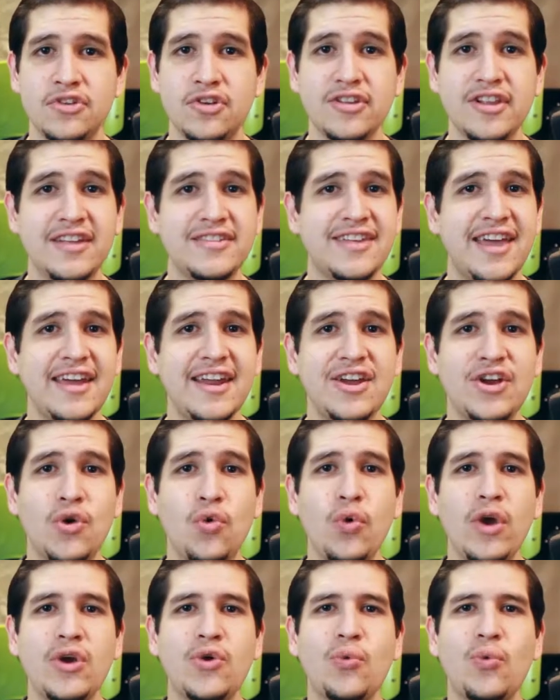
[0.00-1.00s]
So let's get a
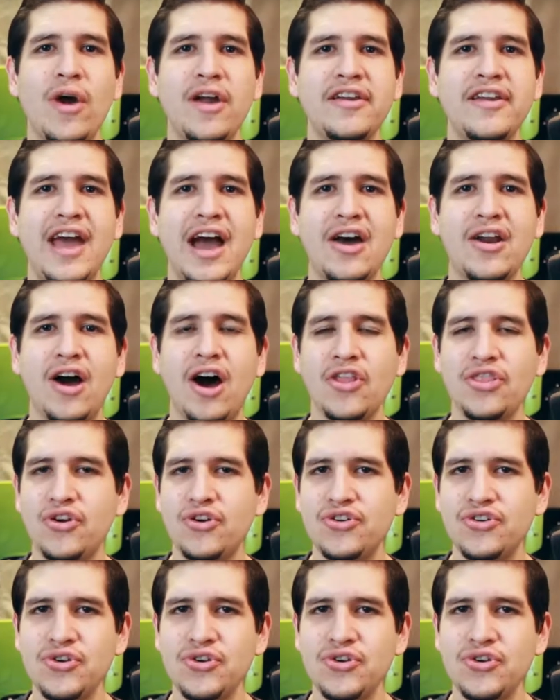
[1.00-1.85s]
quick rundown on their